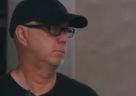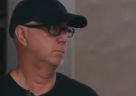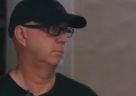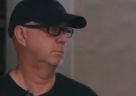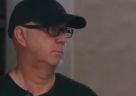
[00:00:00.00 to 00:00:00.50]

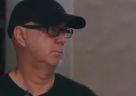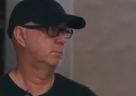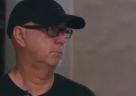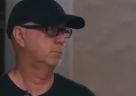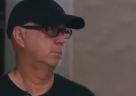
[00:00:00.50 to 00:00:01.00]

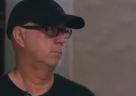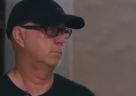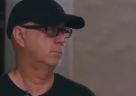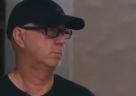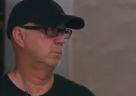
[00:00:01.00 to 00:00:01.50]

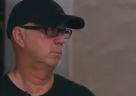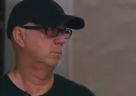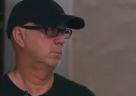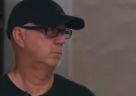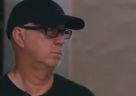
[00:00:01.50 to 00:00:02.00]

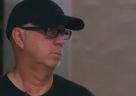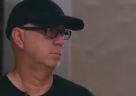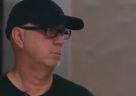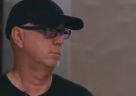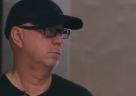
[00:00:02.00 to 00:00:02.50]

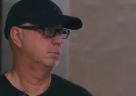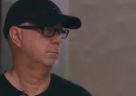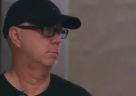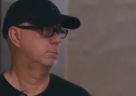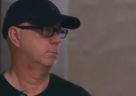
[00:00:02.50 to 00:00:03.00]

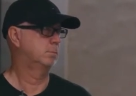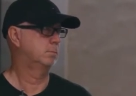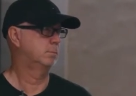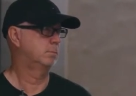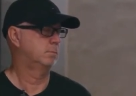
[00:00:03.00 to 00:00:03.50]

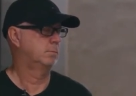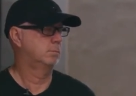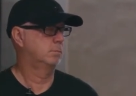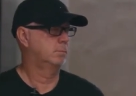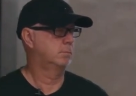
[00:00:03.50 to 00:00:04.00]

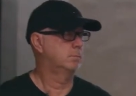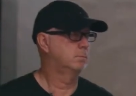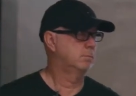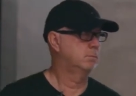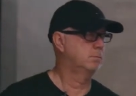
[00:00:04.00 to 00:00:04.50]

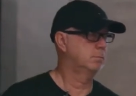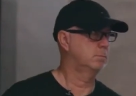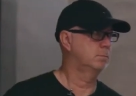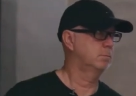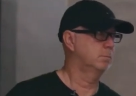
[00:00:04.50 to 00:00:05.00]

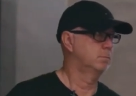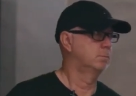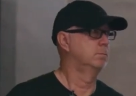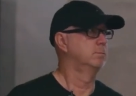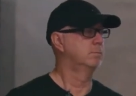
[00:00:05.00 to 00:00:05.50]

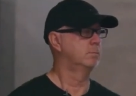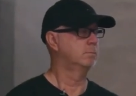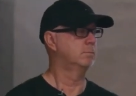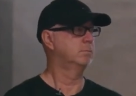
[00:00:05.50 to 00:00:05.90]
(silence)